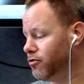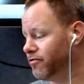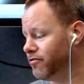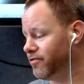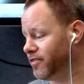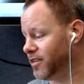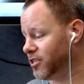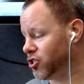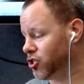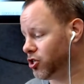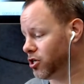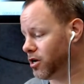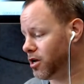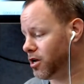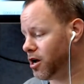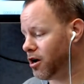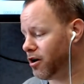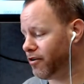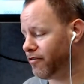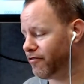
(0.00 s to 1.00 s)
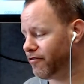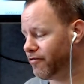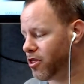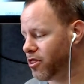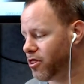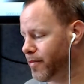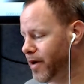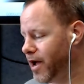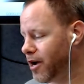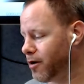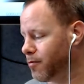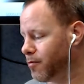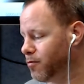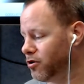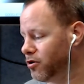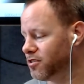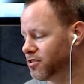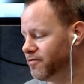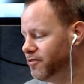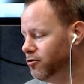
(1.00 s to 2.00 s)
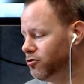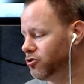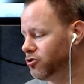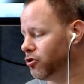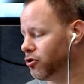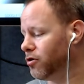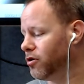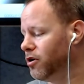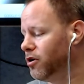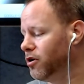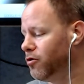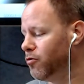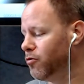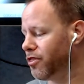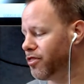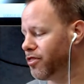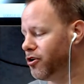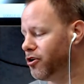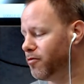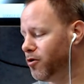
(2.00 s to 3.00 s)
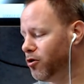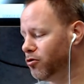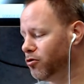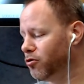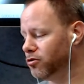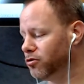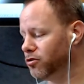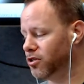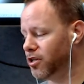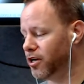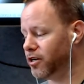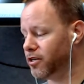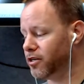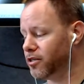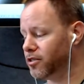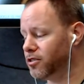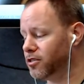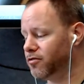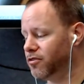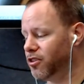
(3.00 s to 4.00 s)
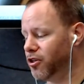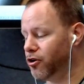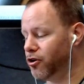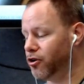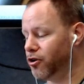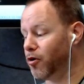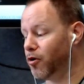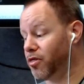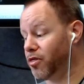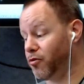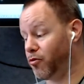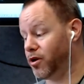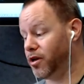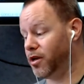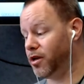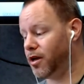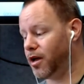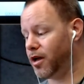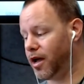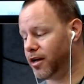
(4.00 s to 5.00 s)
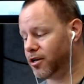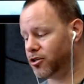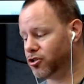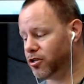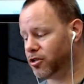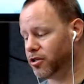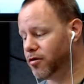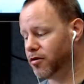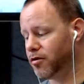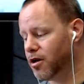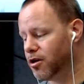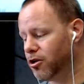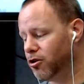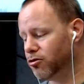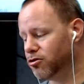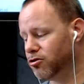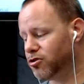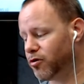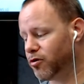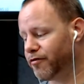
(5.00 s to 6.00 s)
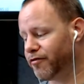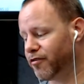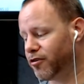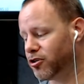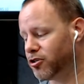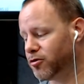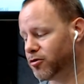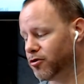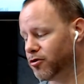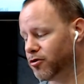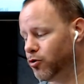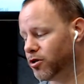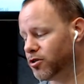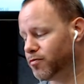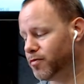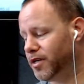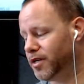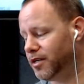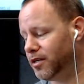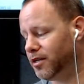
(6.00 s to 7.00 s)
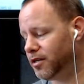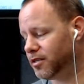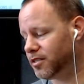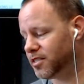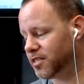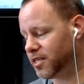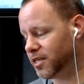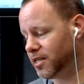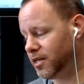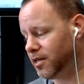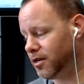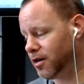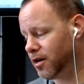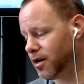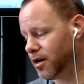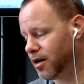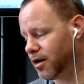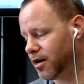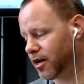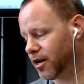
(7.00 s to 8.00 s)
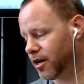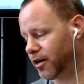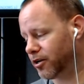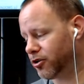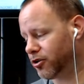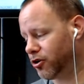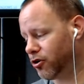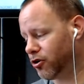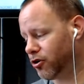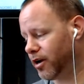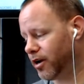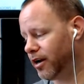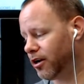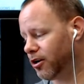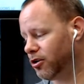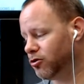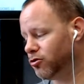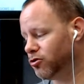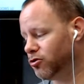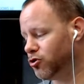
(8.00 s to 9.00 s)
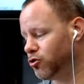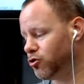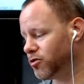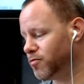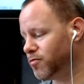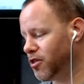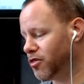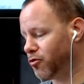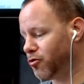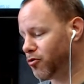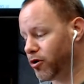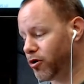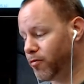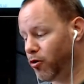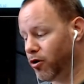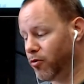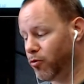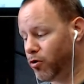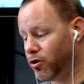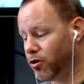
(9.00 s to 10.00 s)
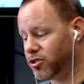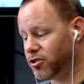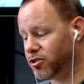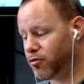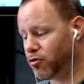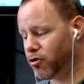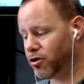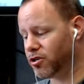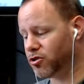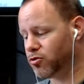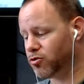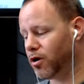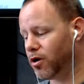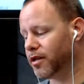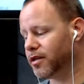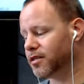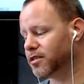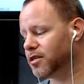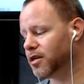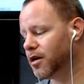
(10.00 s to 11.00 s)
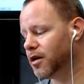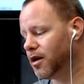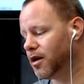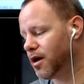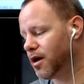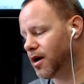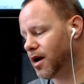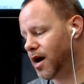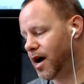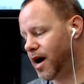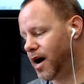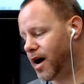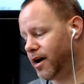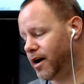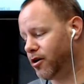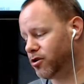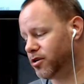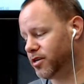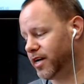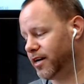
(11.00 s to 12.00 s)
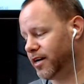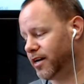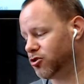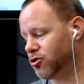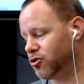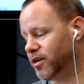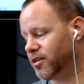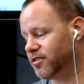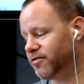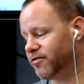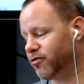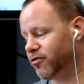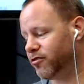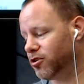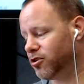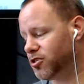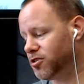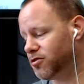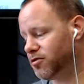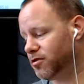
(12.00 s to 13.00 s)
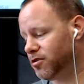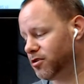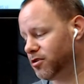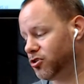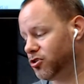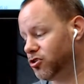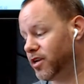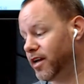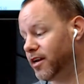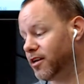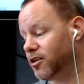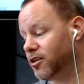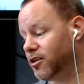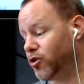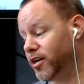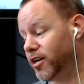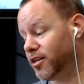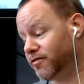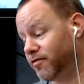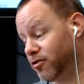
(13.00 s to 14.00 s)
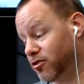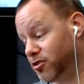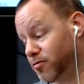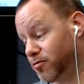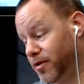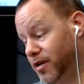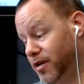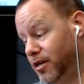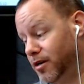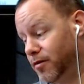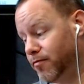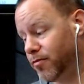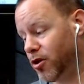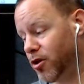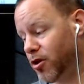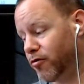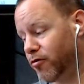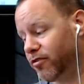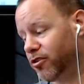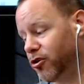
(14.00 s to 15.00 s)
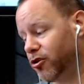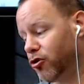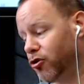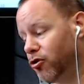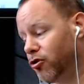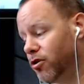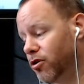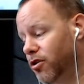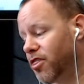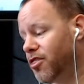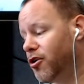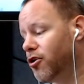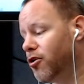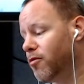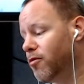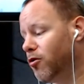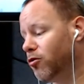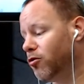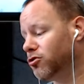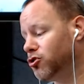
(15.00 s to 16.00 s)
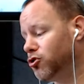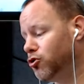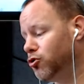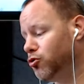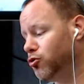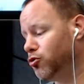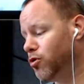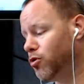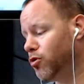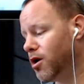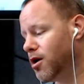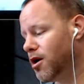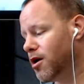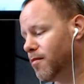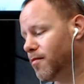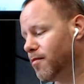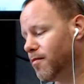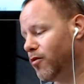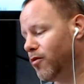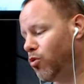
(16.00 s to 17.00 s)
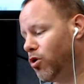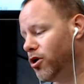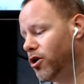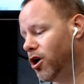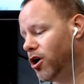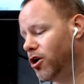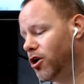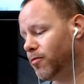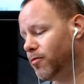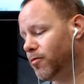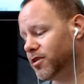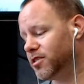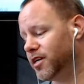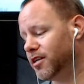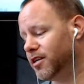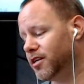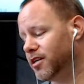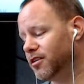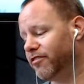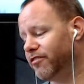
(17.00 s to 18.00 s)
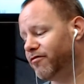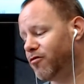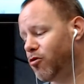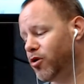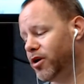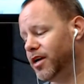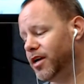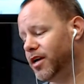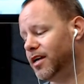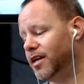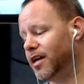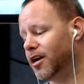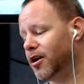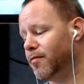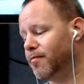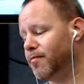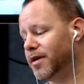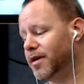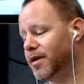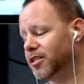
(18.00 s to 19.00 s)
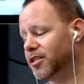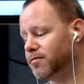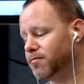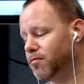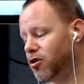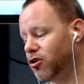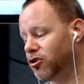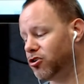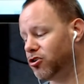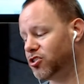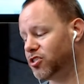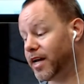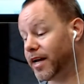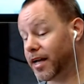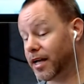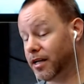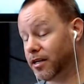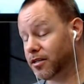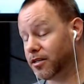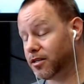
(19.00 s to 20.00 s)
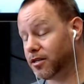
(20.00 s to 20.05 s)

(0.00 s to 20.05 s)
vision of the MacBook's future. What Thunderbolt does, Thunderbolt 3 actually, uses a reversible USB-C connector and includes USB 3.1 support, as well as higher data transfer speed over Thunderbolt 2 by 100% to 40 gigabits per second.